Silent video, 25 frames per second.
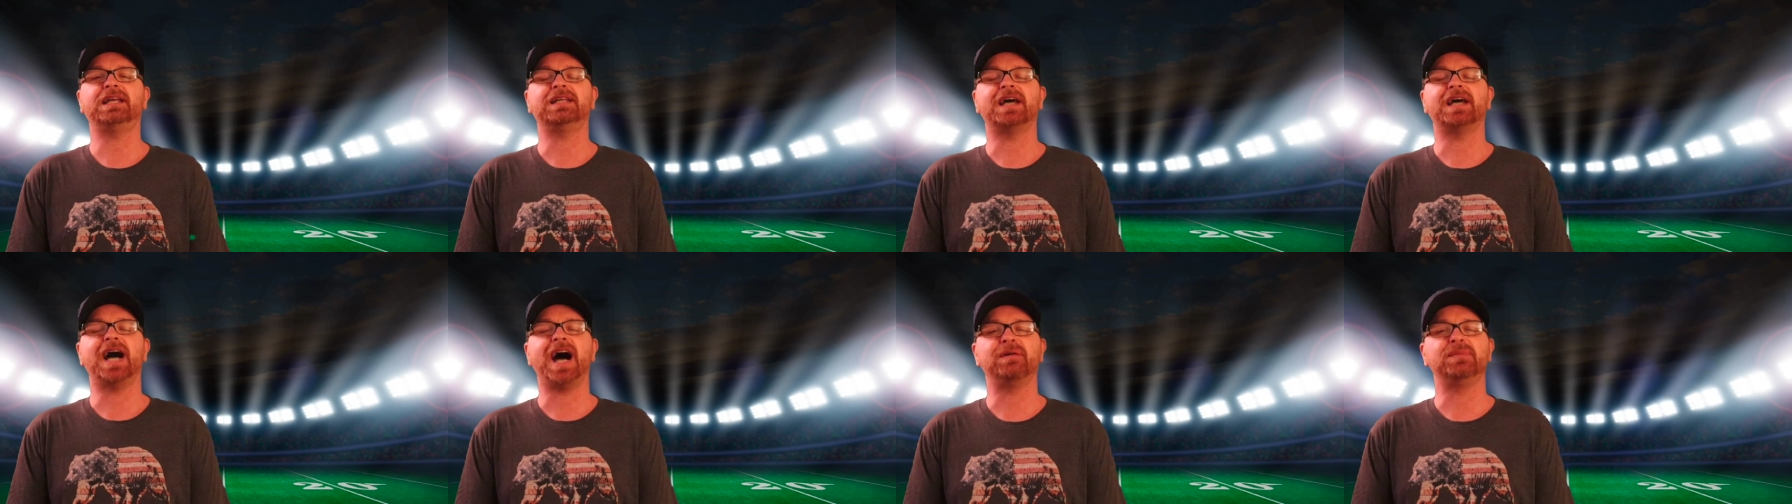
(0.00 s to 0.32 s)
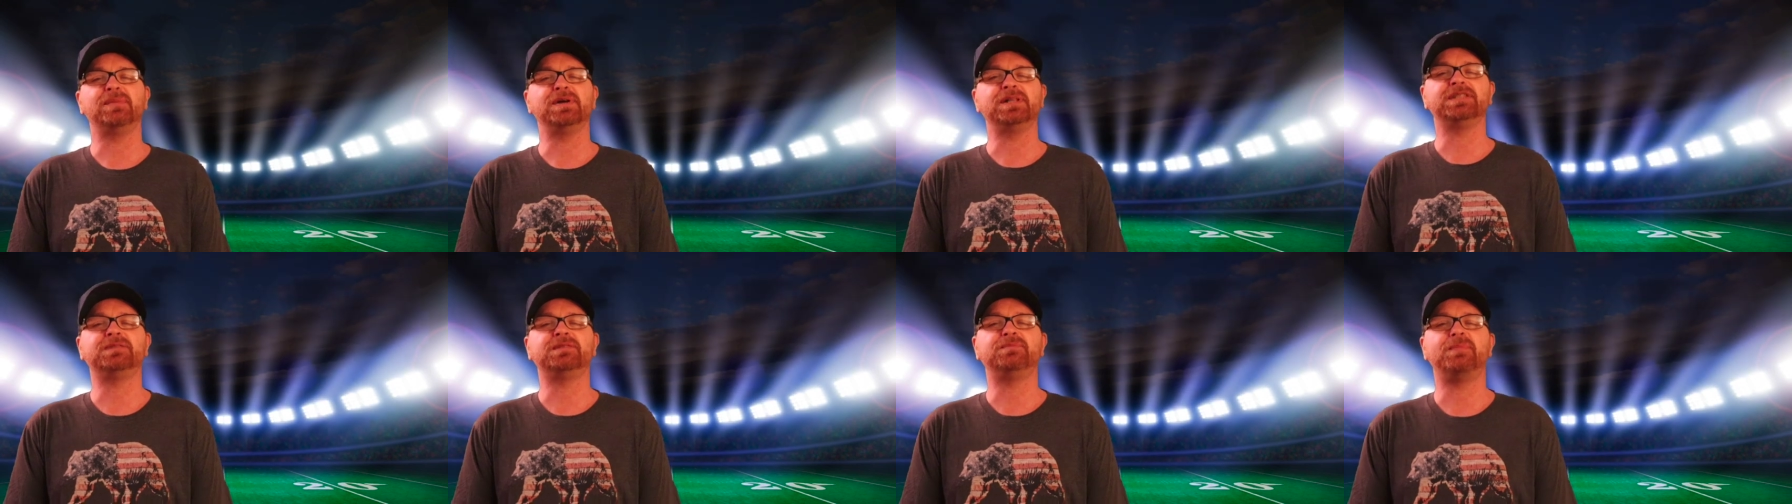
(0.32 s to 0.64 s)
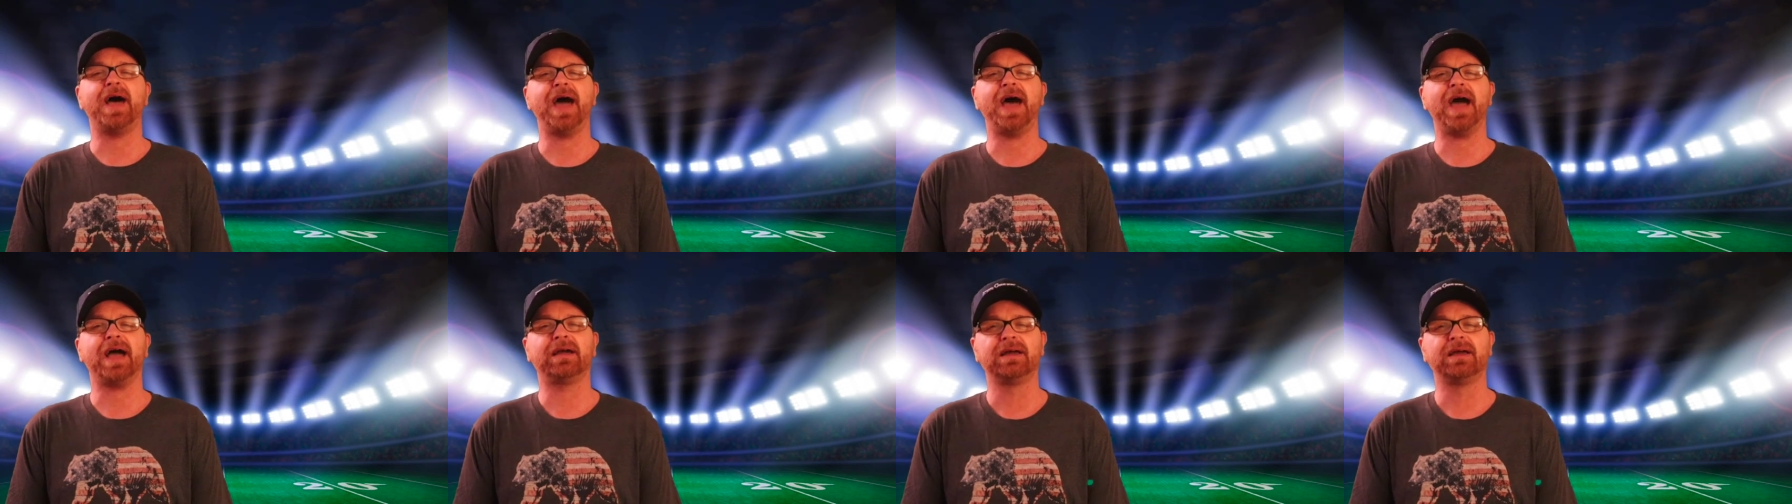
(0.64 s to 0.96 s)
Dobbins
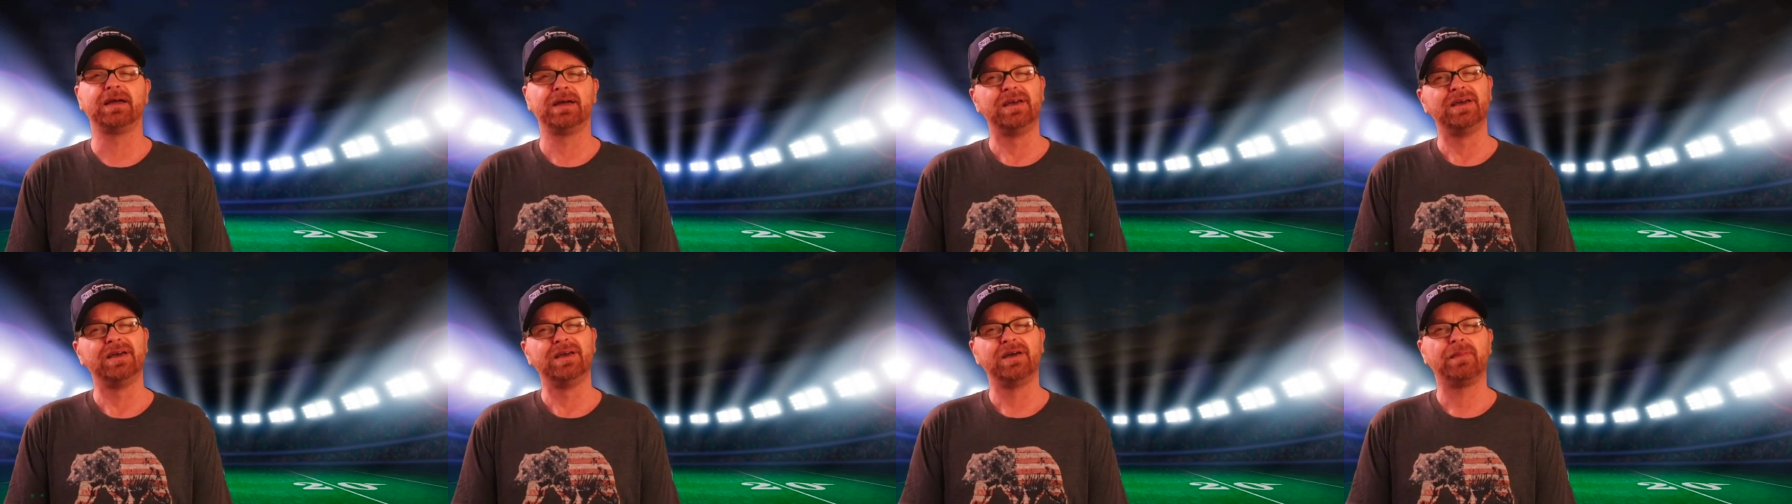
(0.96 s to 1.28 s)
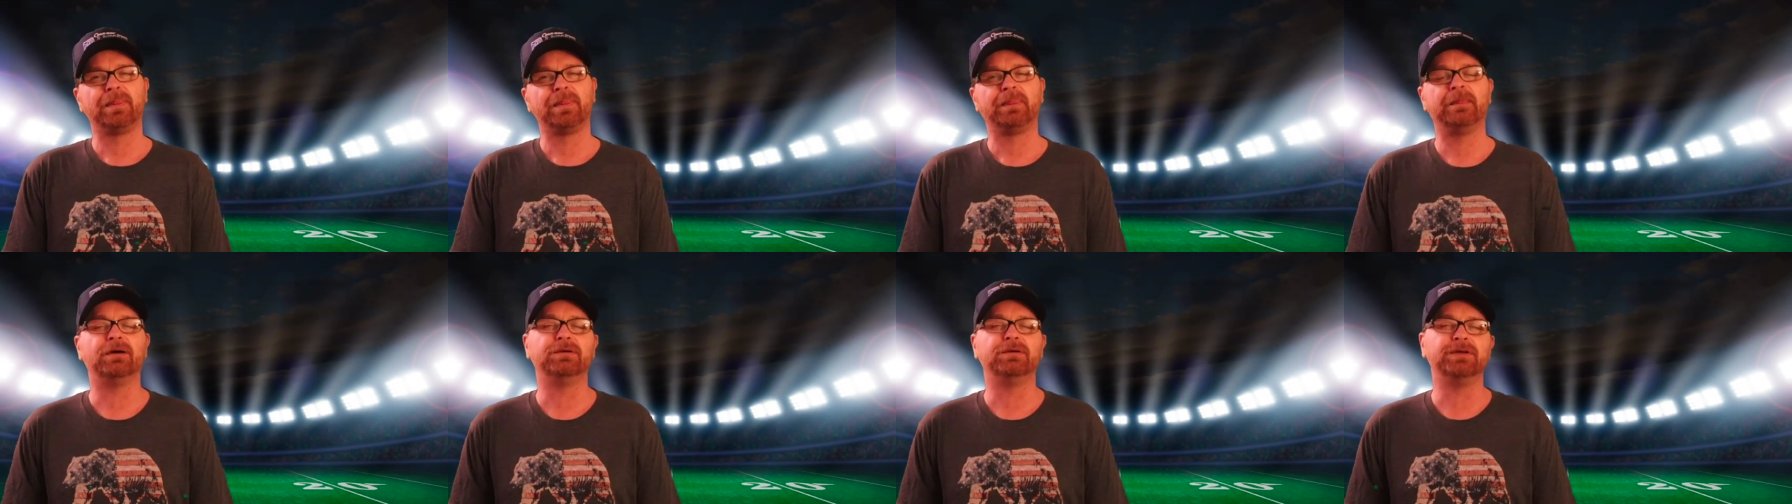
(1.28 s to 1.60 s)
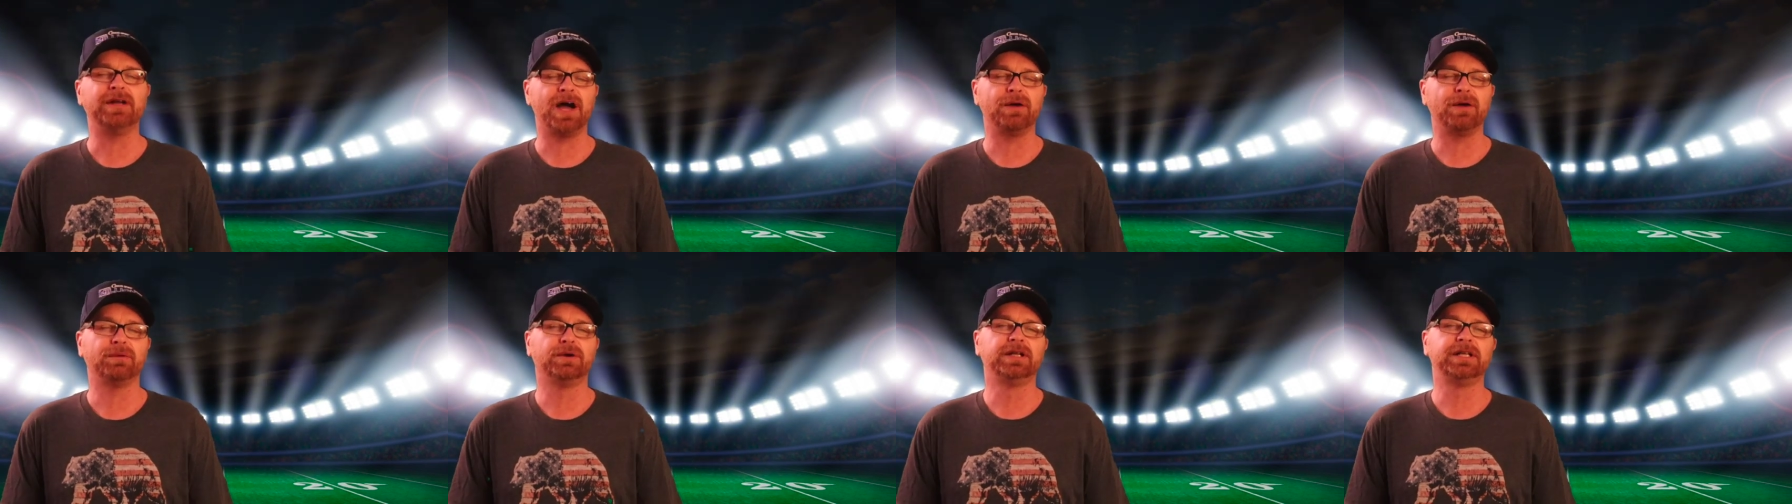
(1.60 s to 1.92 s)
back, though
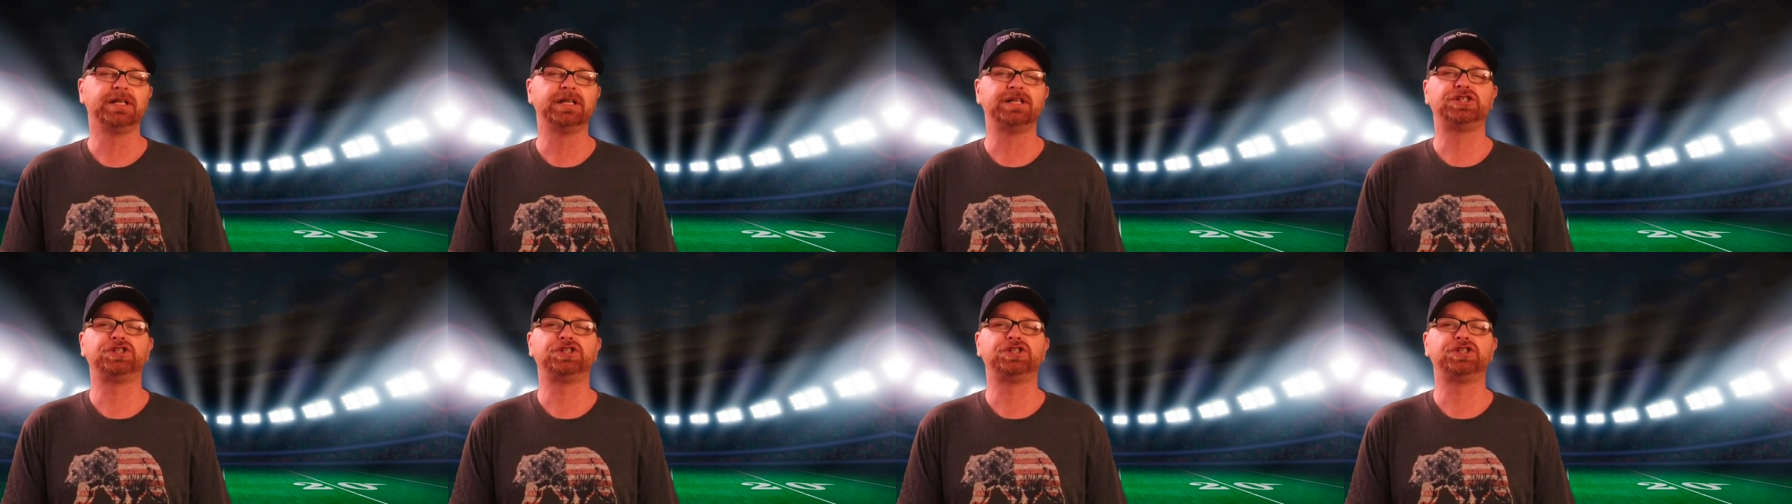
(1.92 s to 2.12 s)
not really